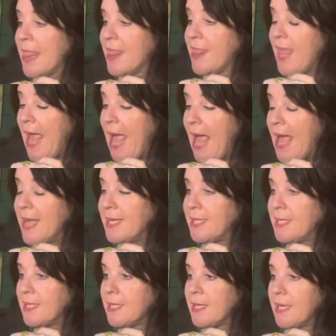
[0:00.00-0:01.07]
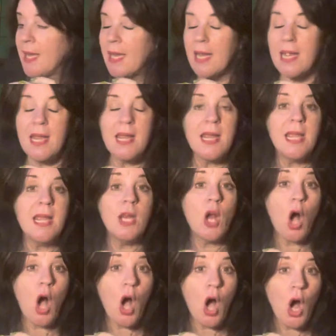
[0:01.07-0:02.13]
that and
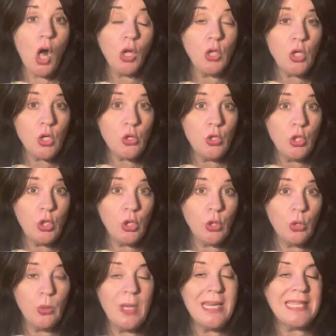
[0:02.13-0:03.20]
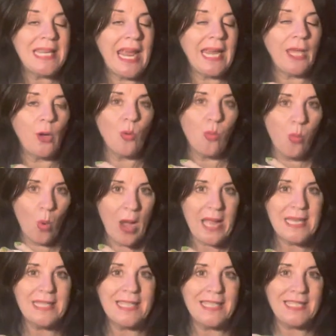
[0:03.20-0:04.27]
all you do, take it
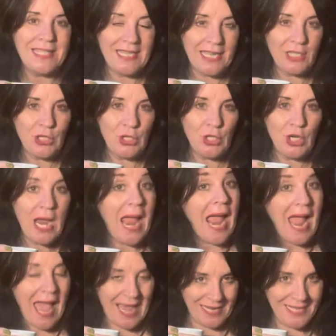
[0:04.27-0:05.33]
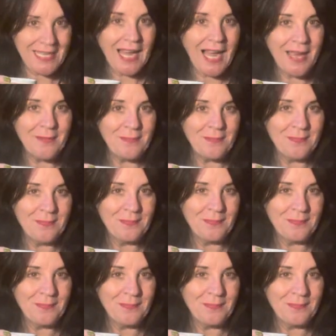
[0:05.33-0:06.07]
one stitch at a time.